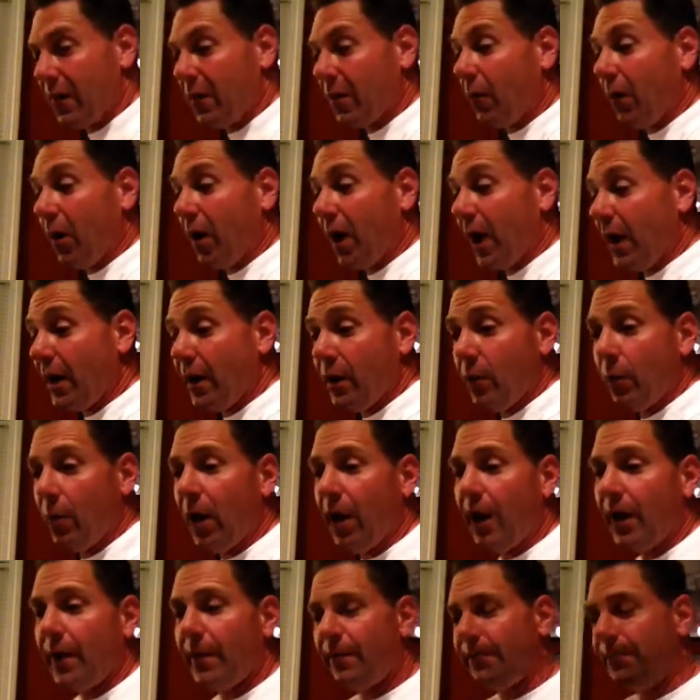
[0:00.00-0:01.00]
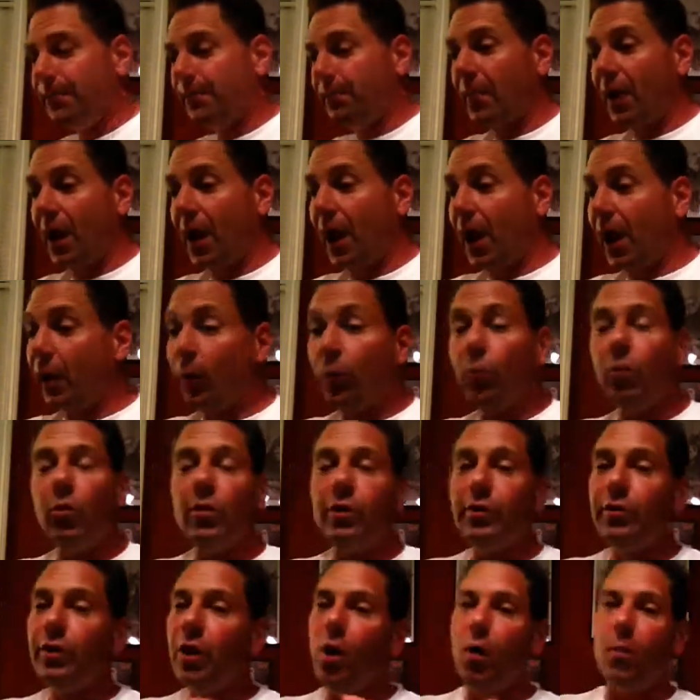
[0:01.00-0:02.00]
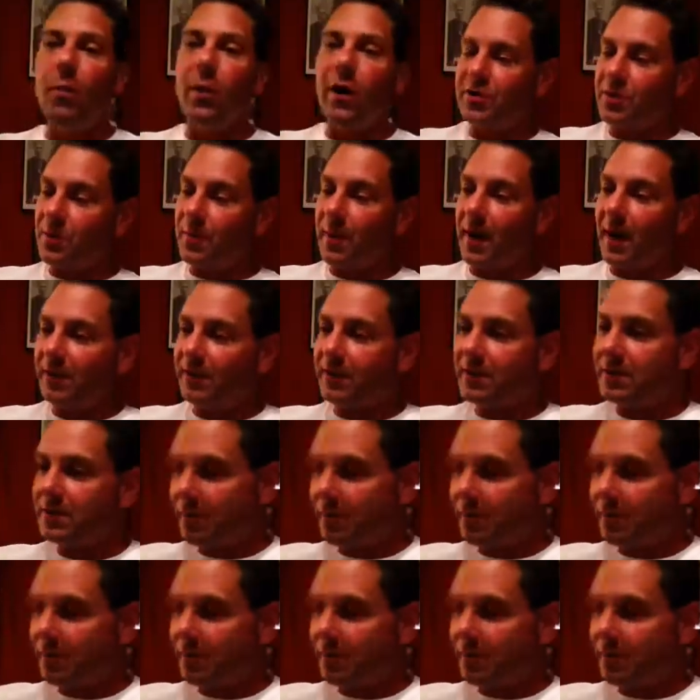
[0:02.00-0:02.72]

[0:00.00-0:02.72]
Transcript: Well, anyway, really know much about this